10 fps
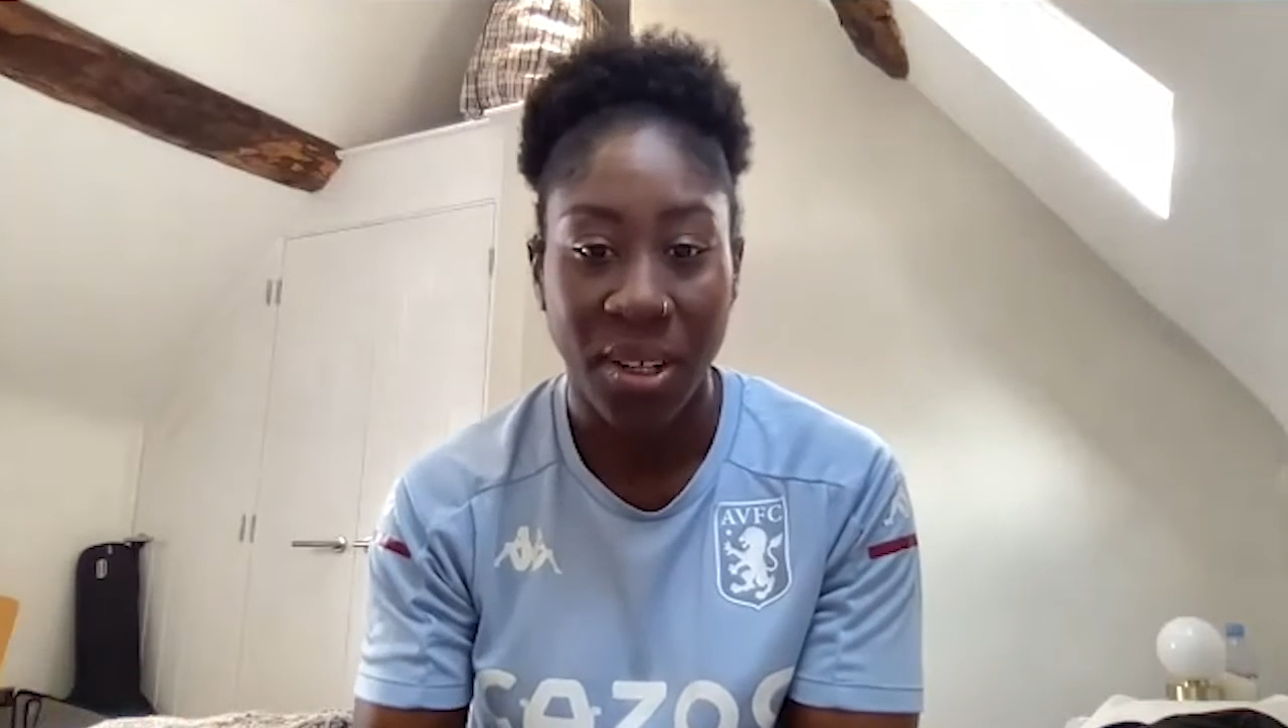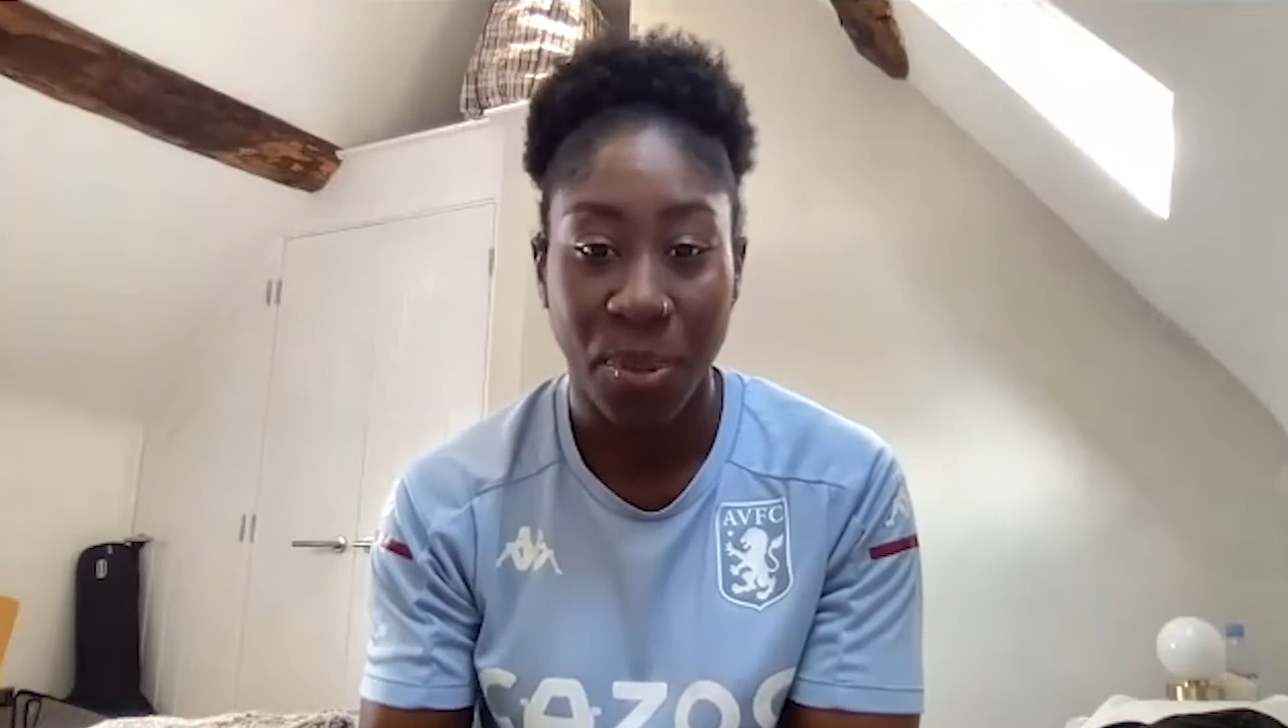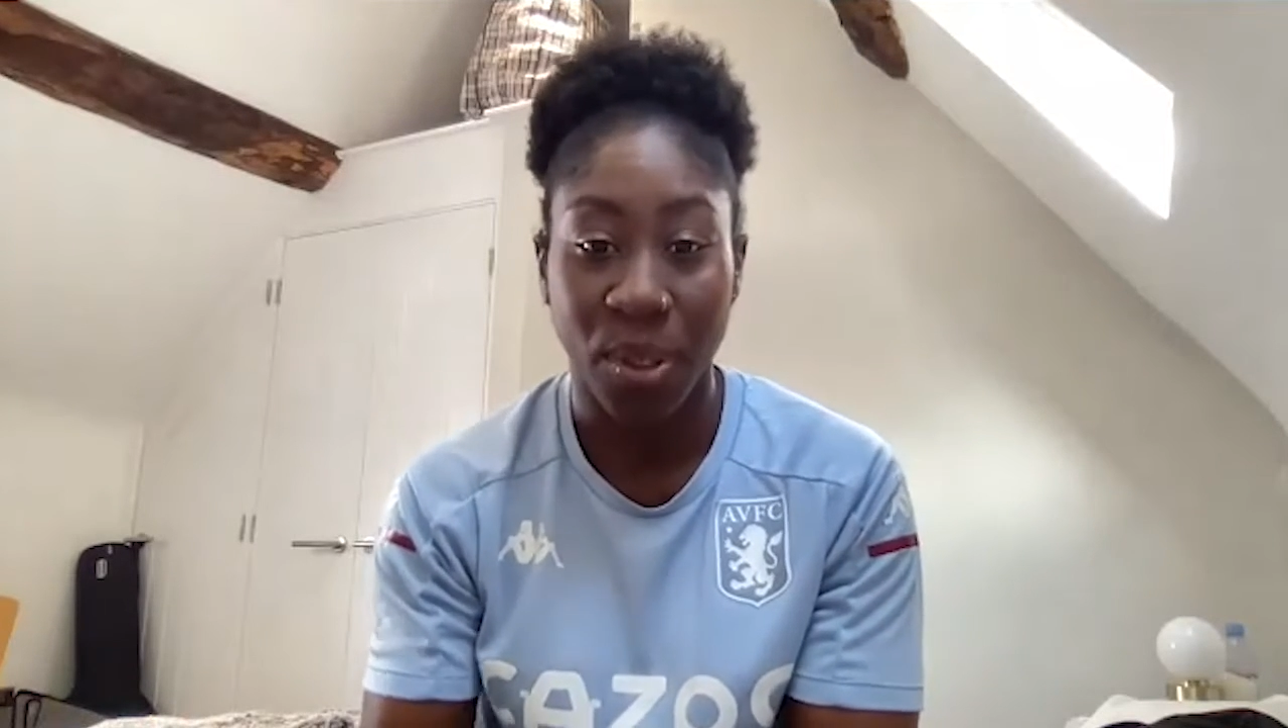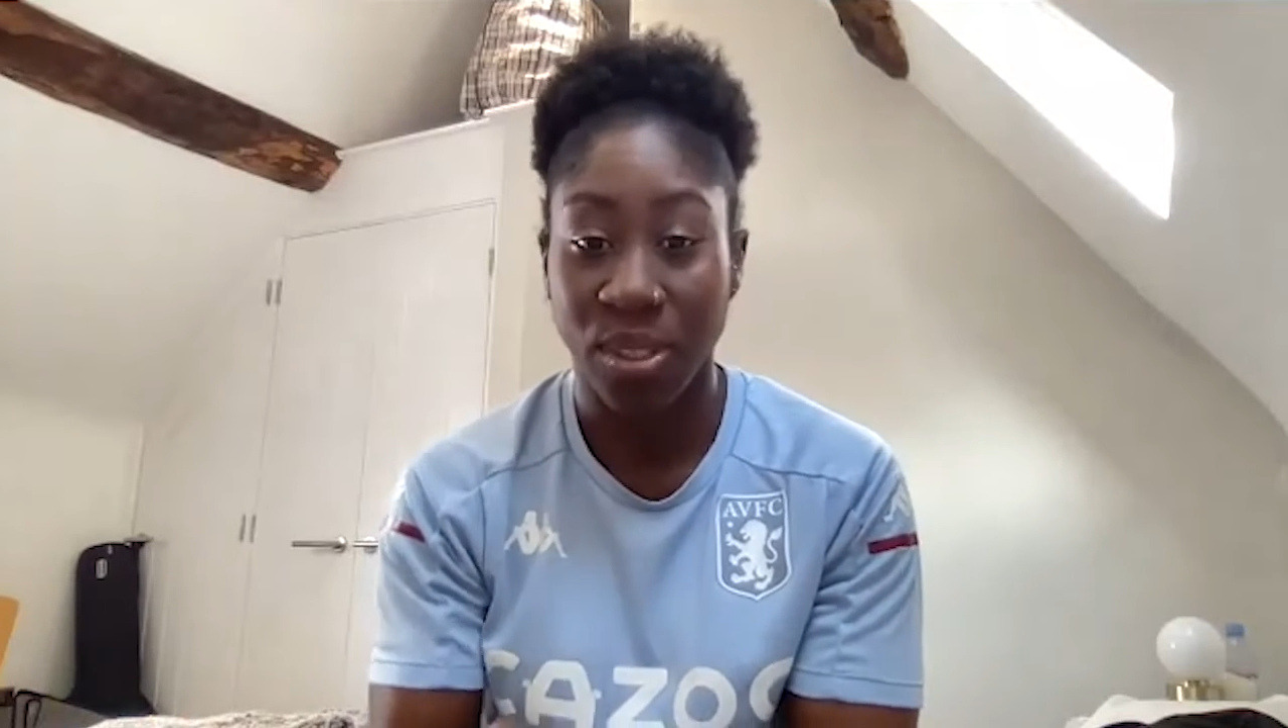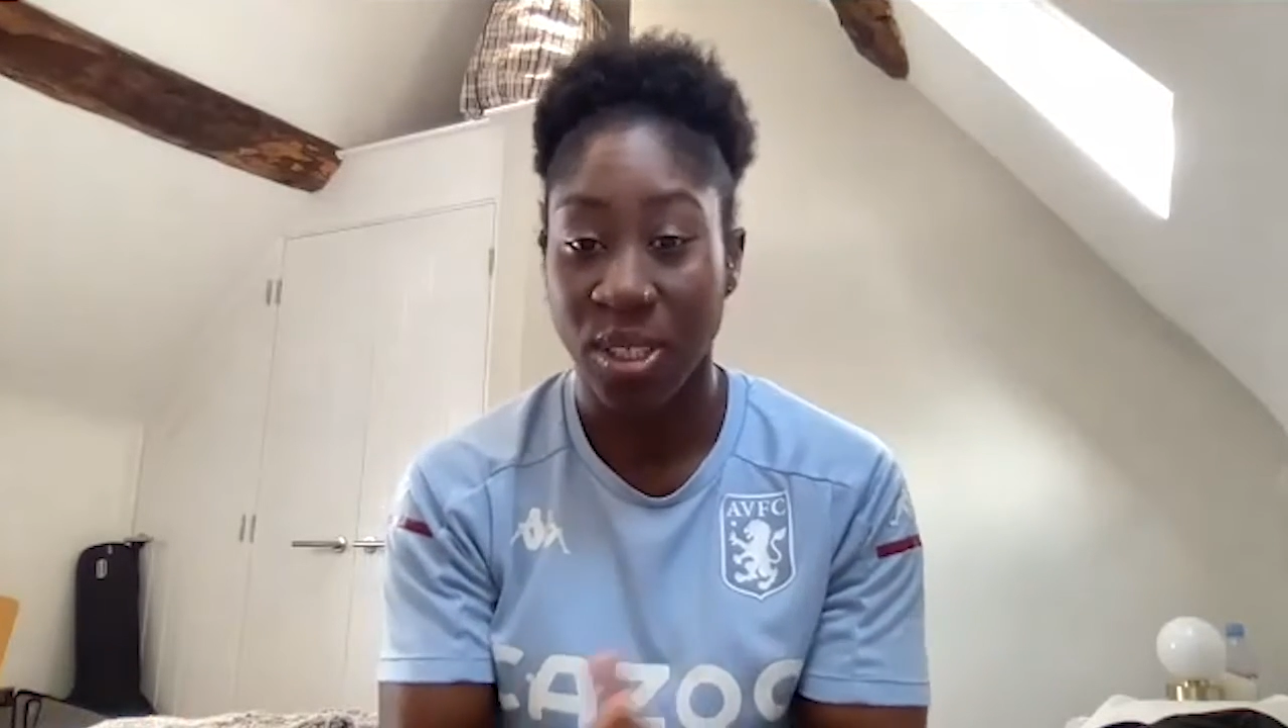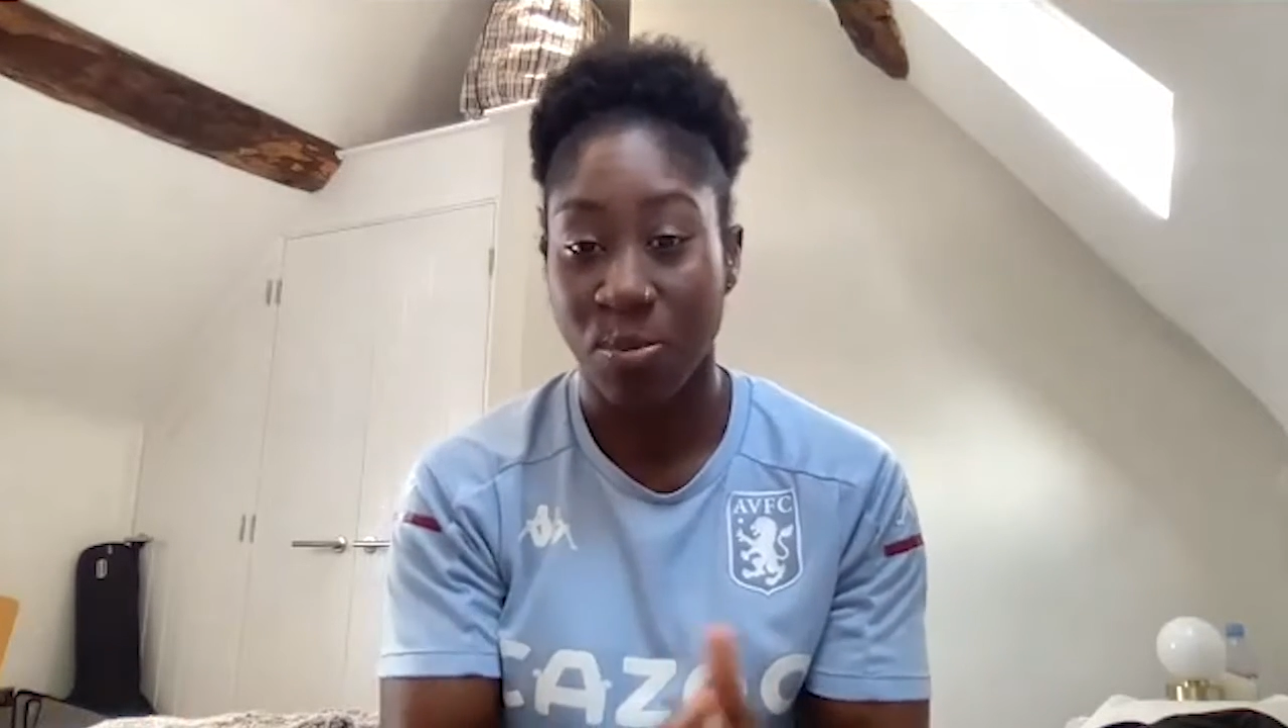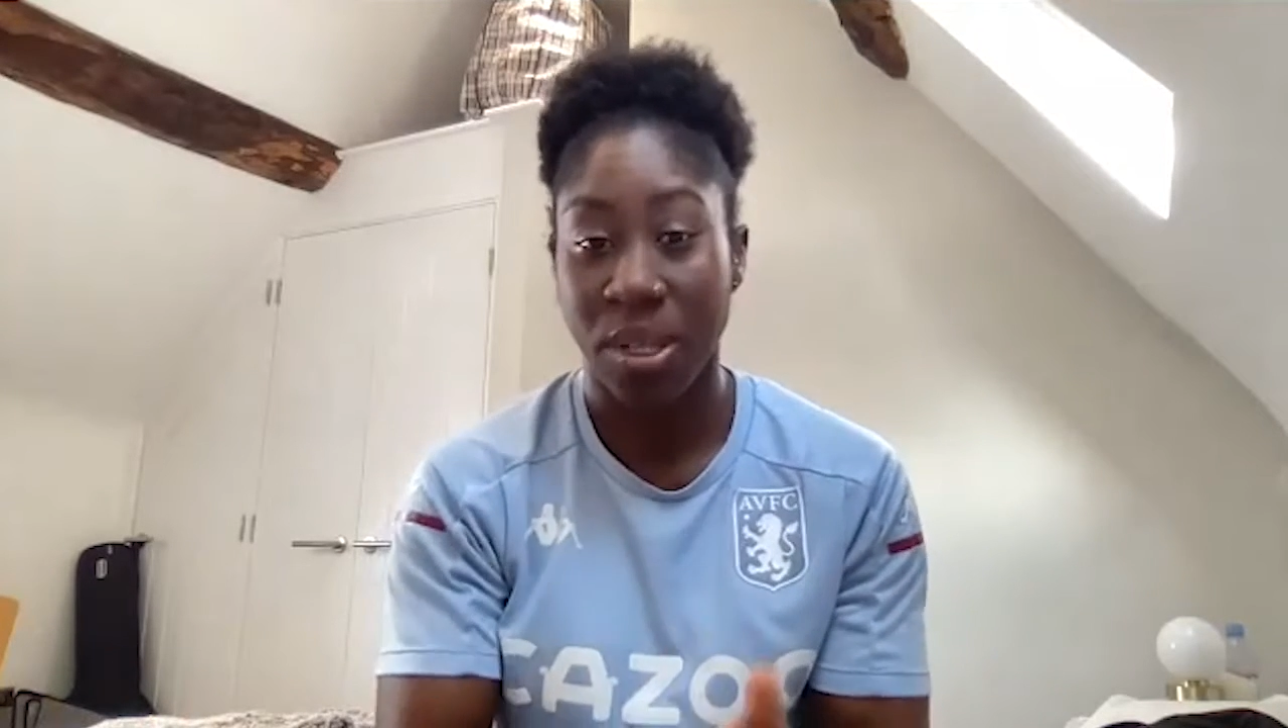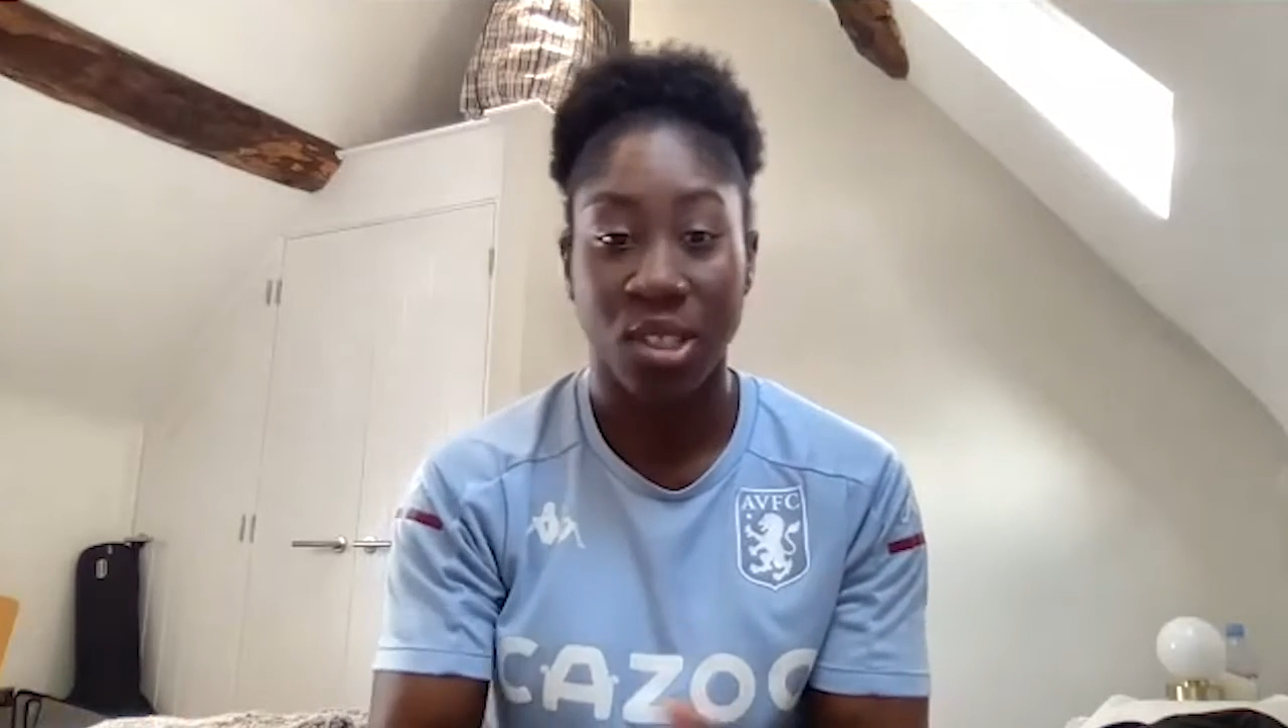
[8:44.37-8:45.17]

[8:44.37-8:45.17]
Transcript: because it's been